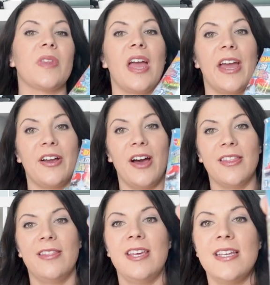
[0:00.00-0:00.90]
I
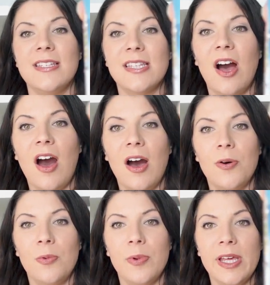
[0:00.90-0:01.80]
got these
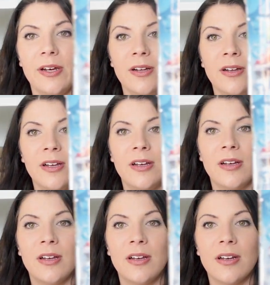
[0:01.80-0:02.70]
Hot Wheel
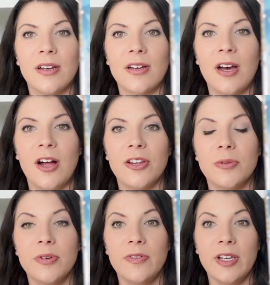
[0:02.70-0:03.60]
color
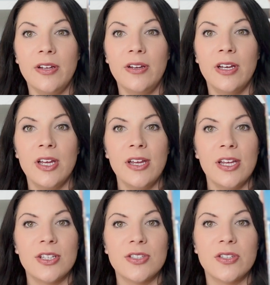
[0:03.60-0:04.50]
reveal.
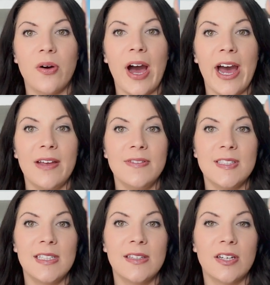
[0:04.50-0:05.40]
So I've
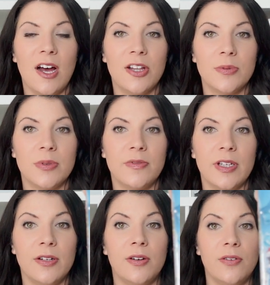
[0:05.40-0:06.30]
seen the color
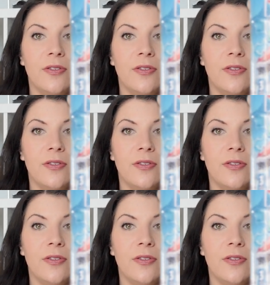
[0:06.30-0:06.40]
reveal